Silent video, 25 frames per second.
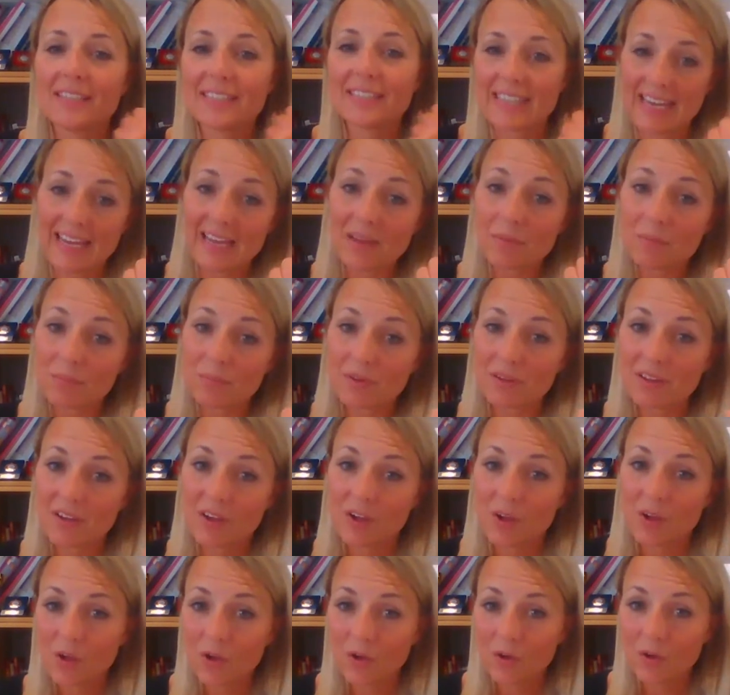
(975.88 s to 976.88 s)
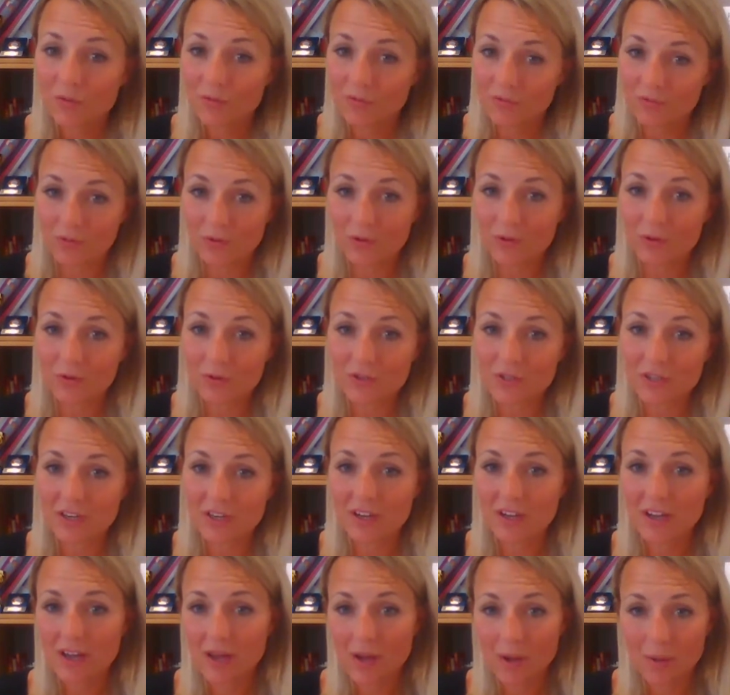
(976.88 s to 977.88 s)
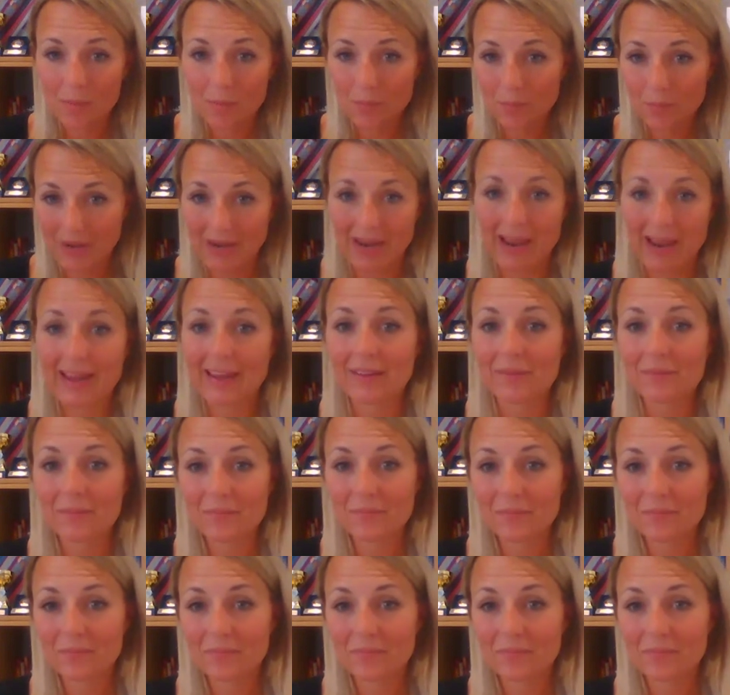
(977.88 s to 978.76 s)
sleep, food, play.